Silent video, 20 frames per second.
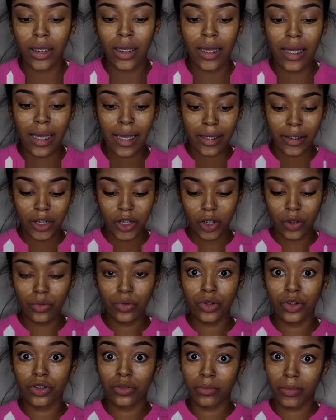I don't
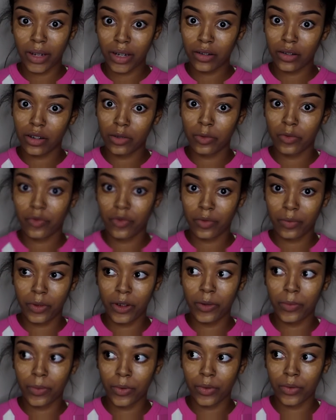do makeup for
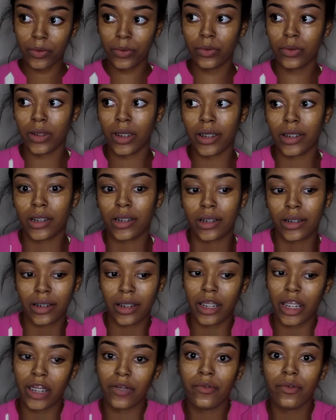people like
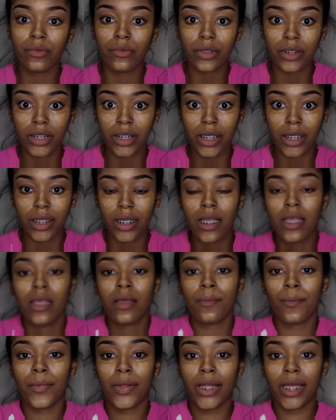everyone yet,
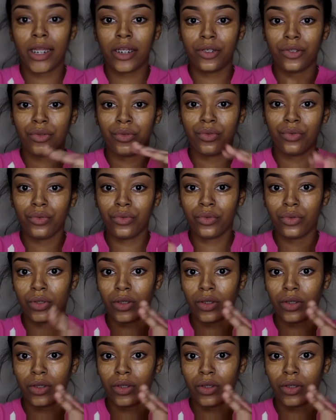but I do